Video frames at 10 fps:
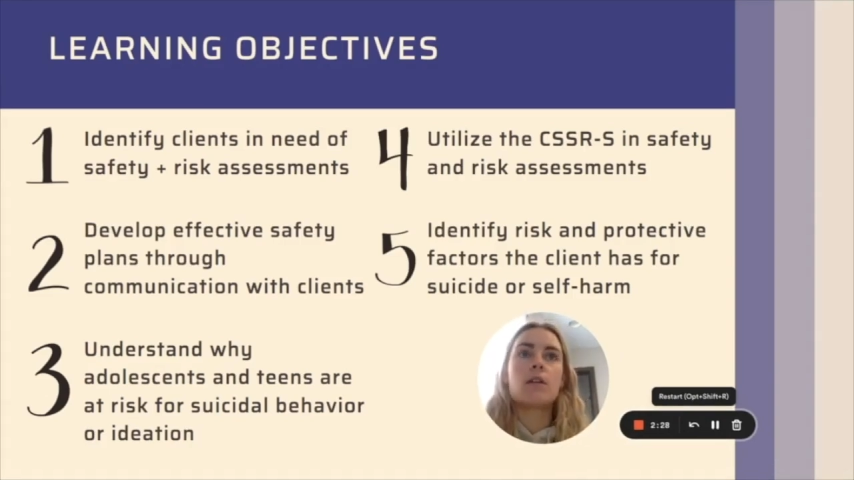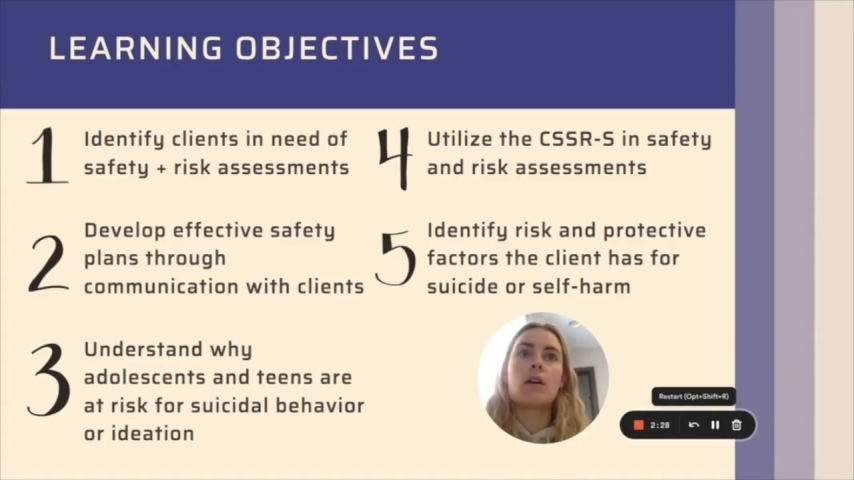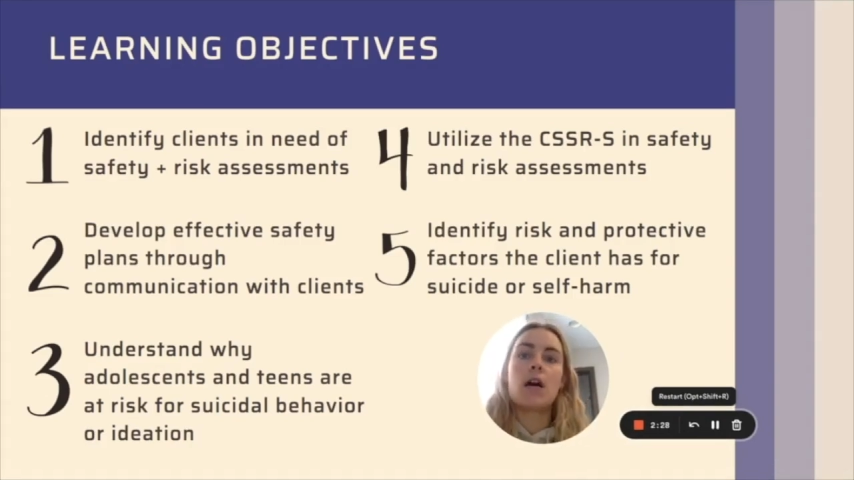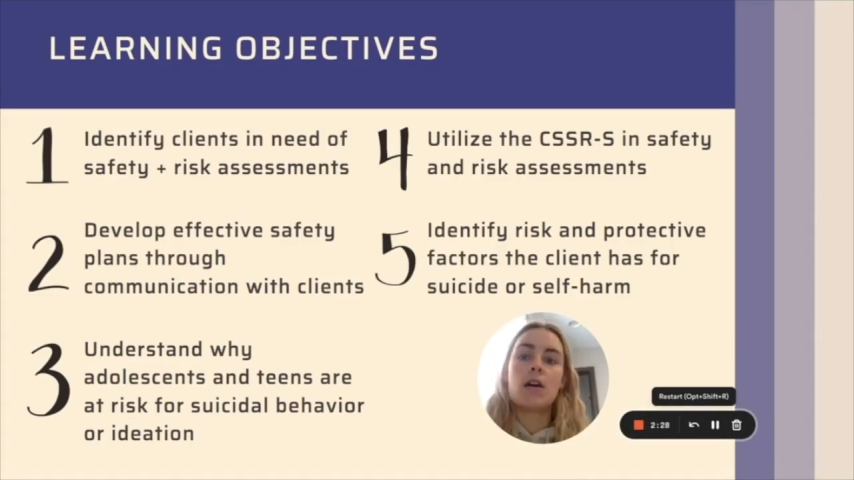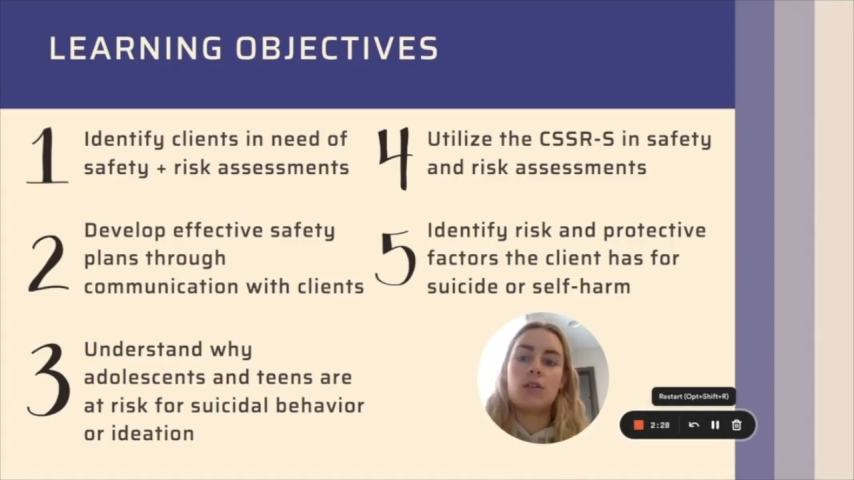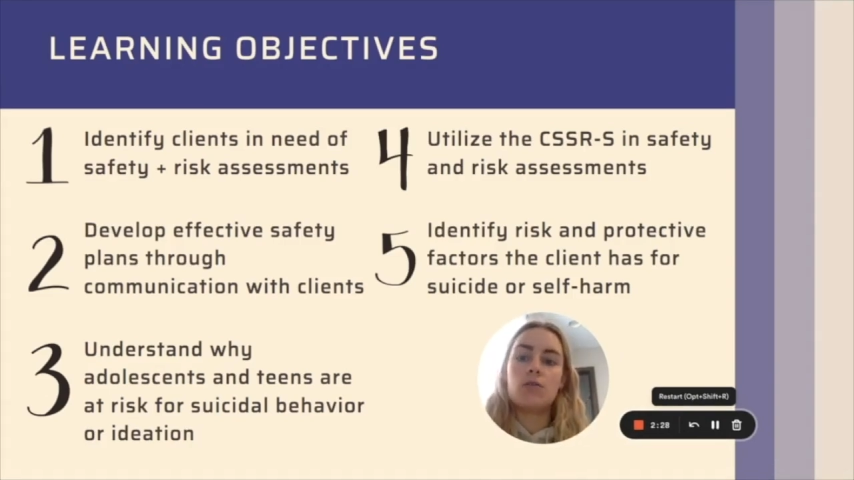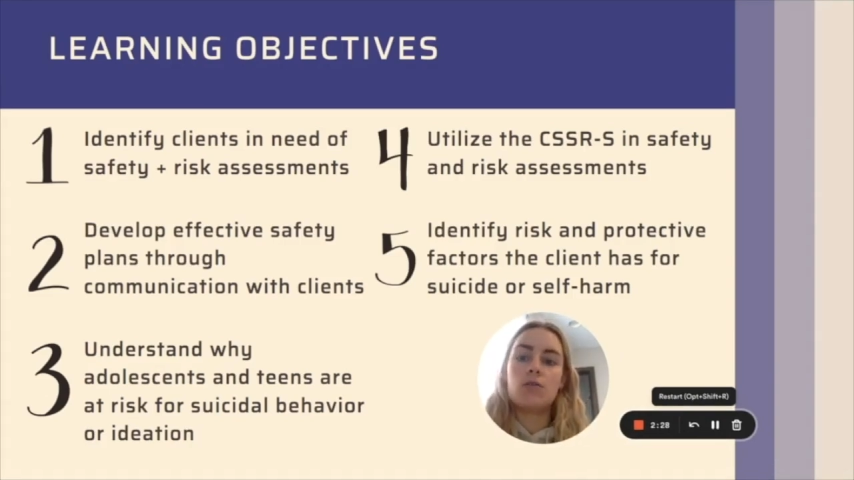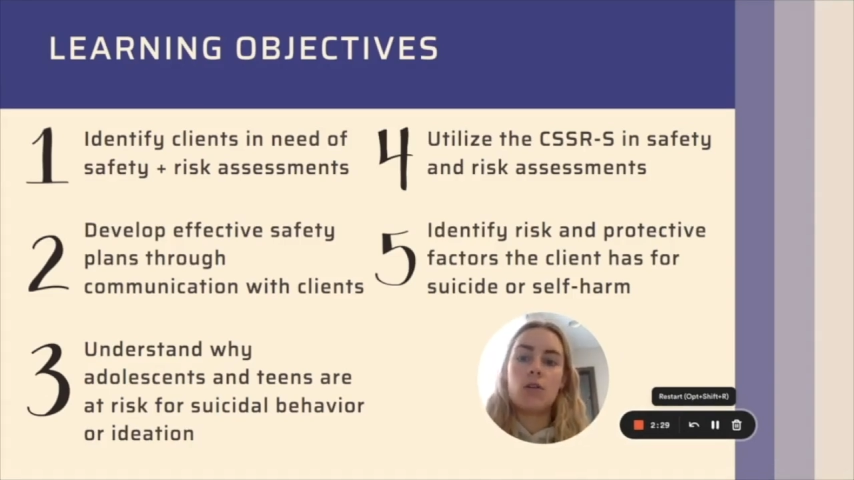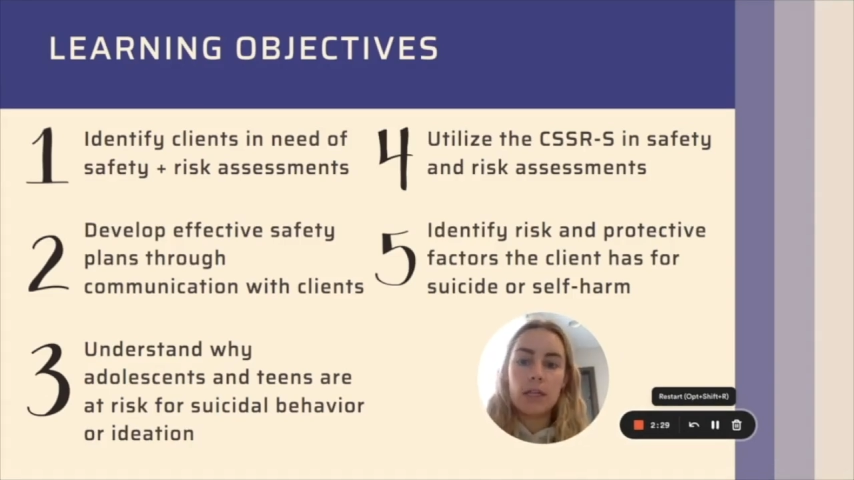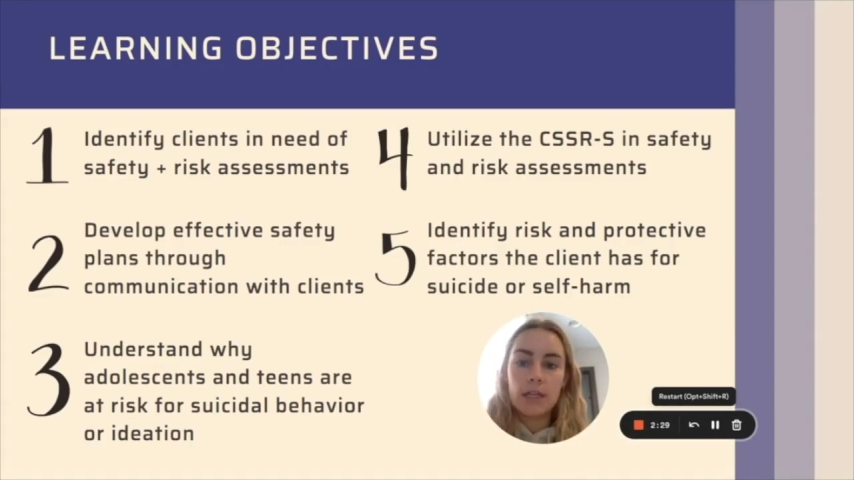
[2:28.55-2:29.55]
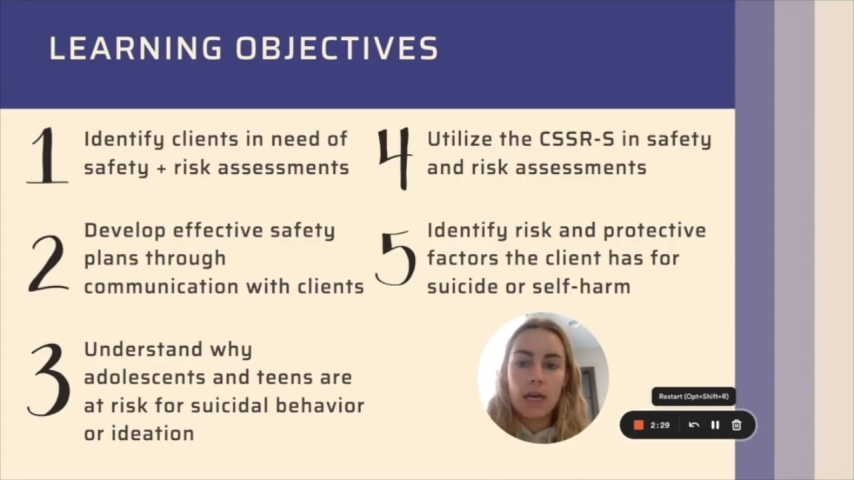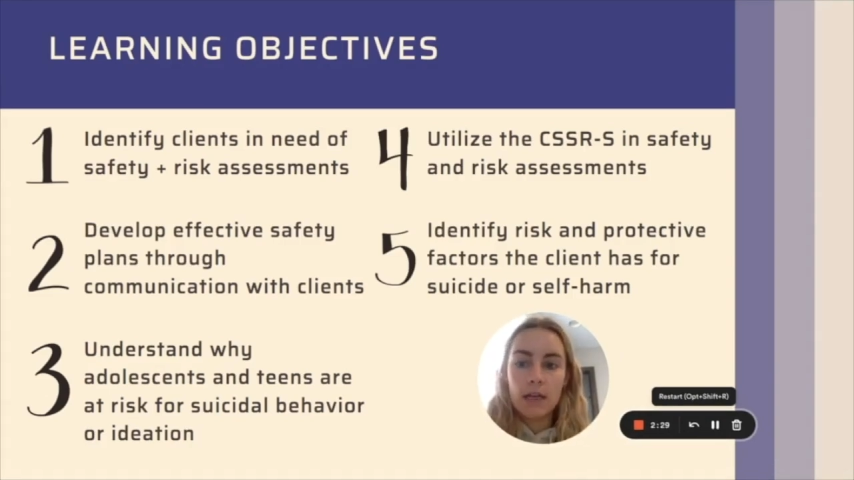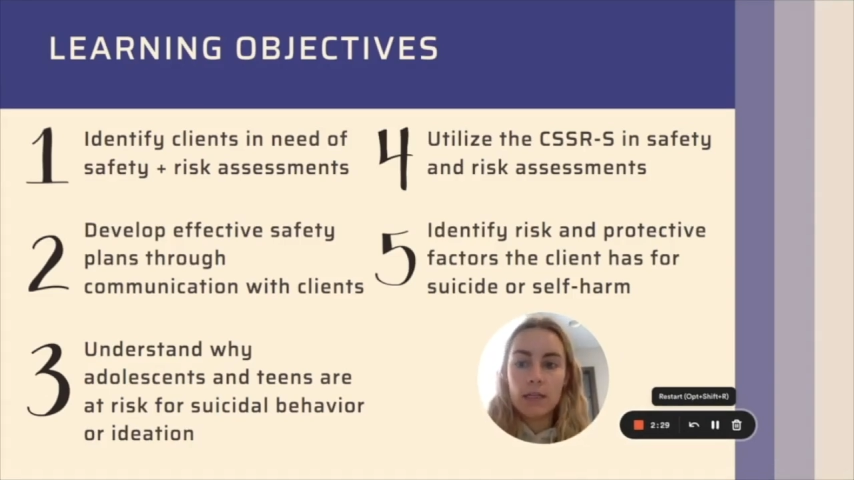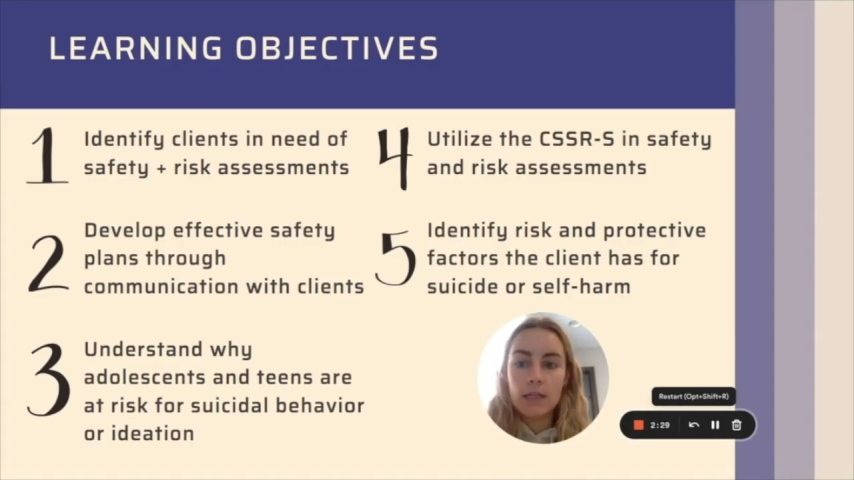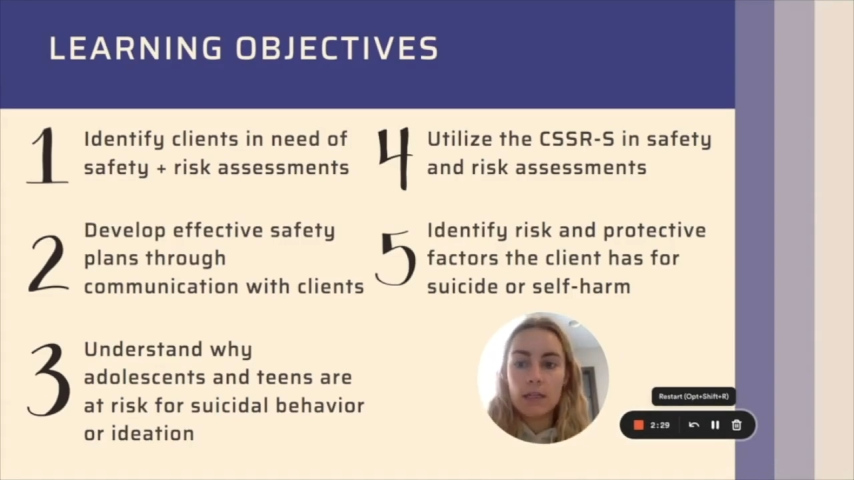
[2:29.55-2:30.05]
how do you know that that
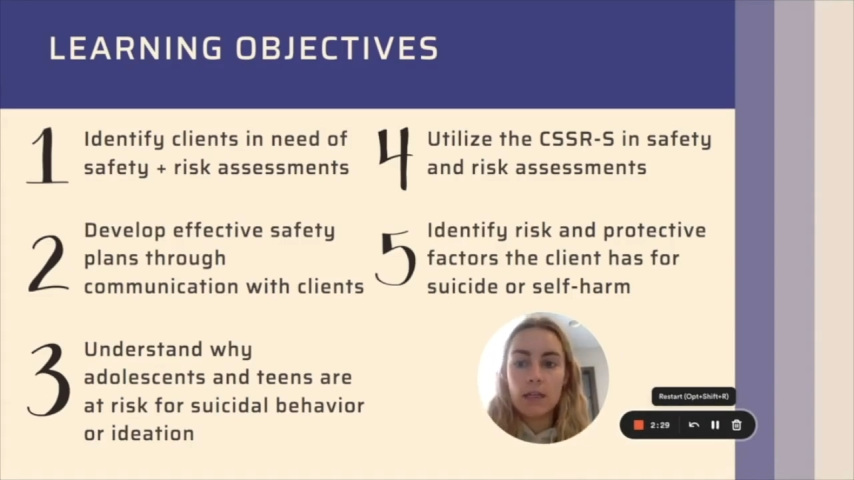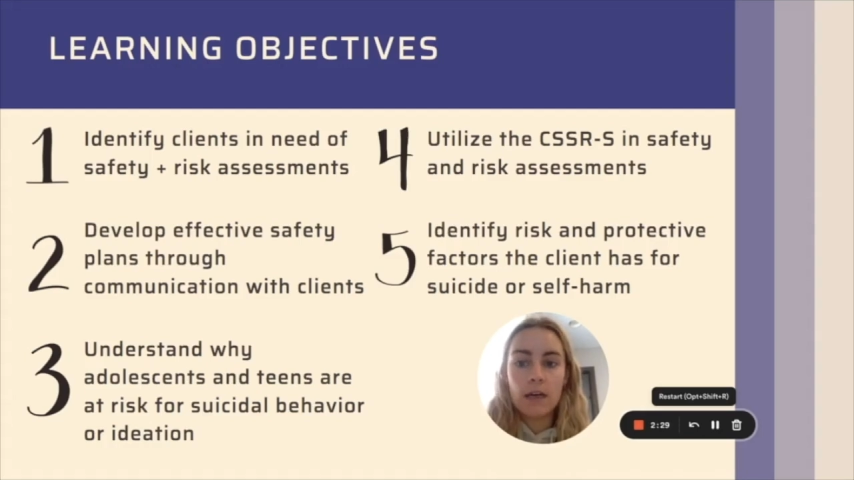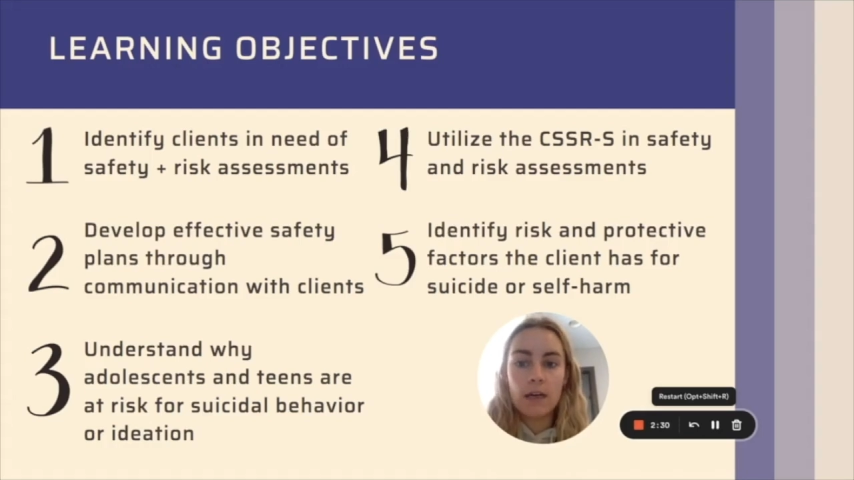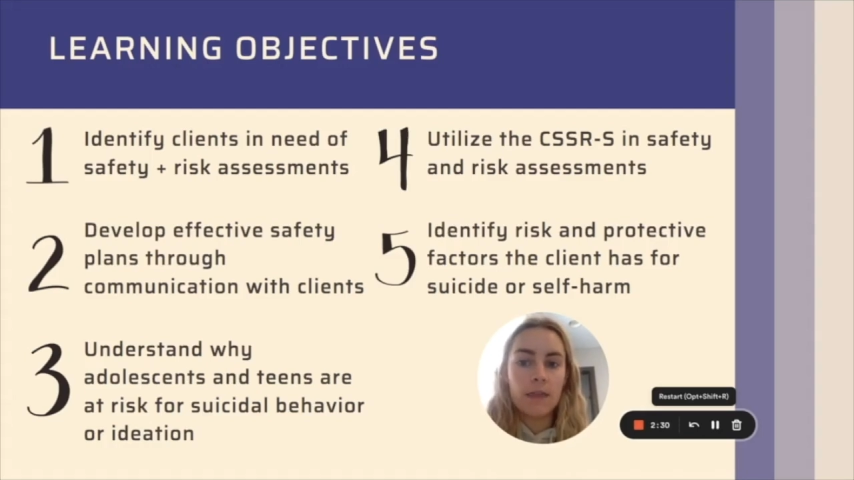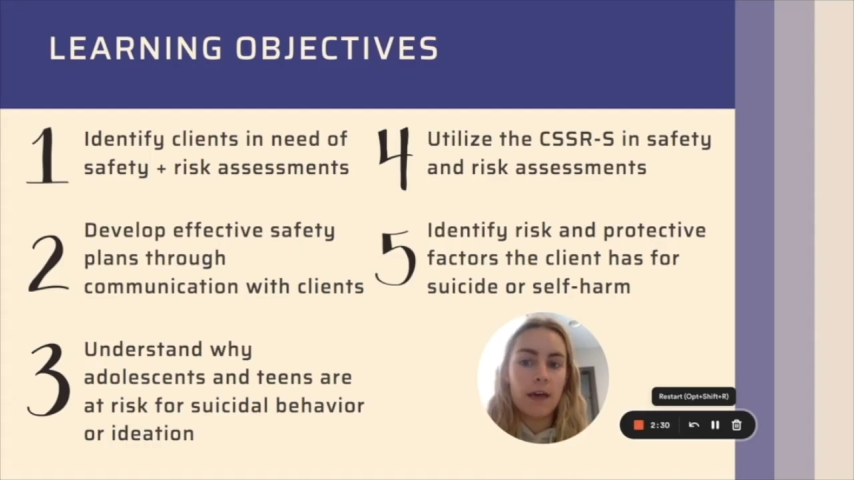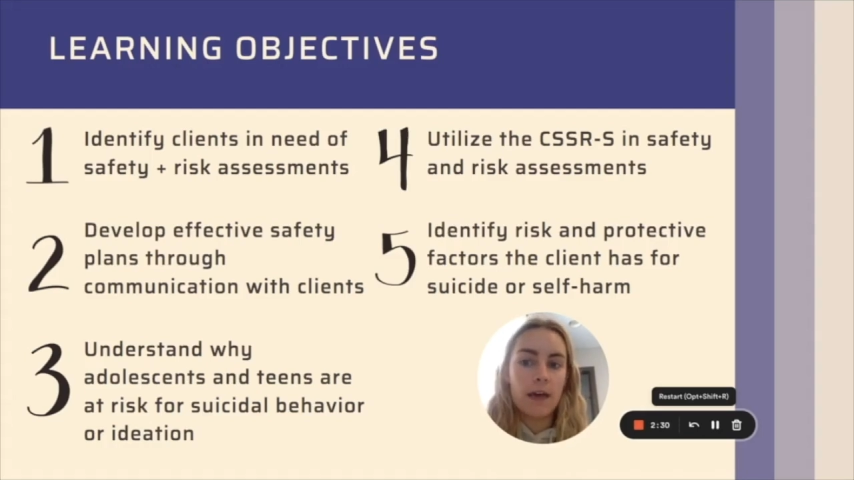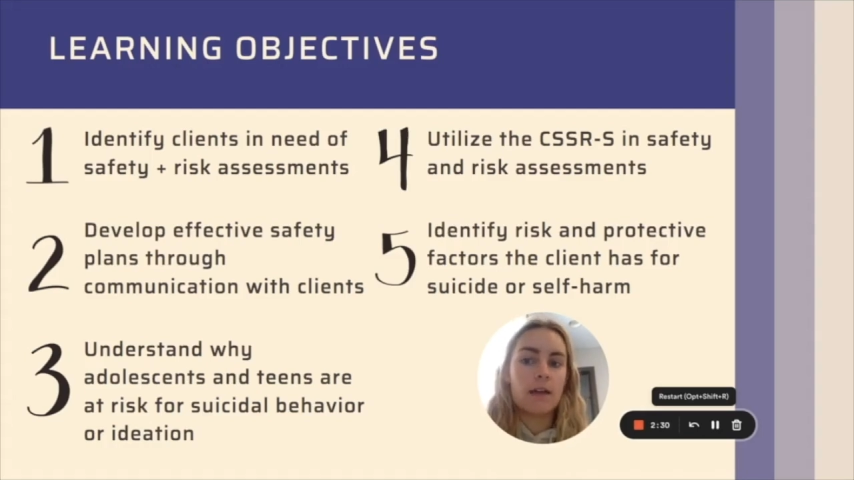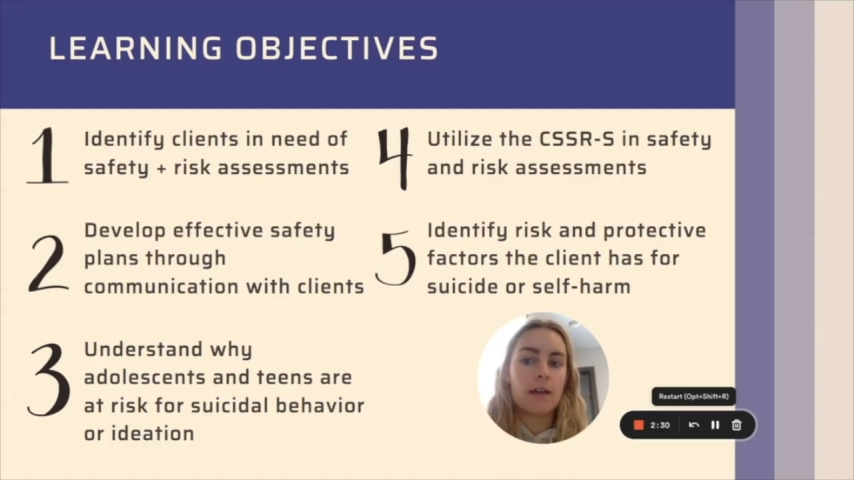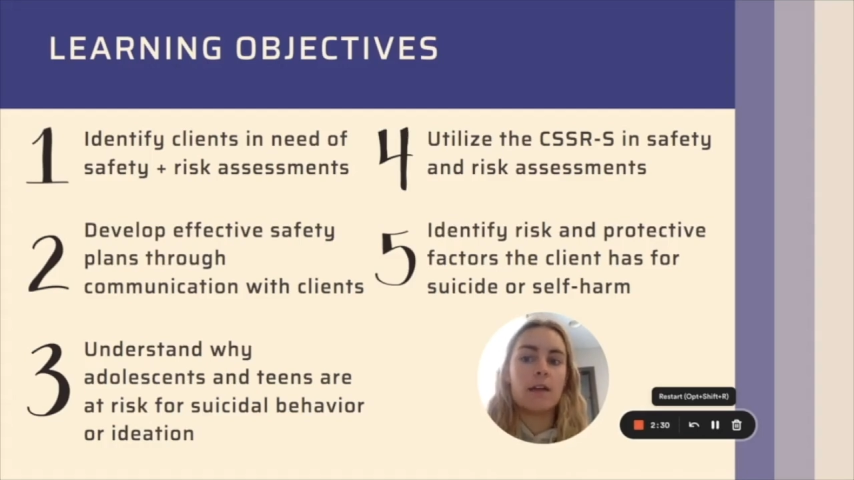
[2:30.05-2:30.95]
is a client that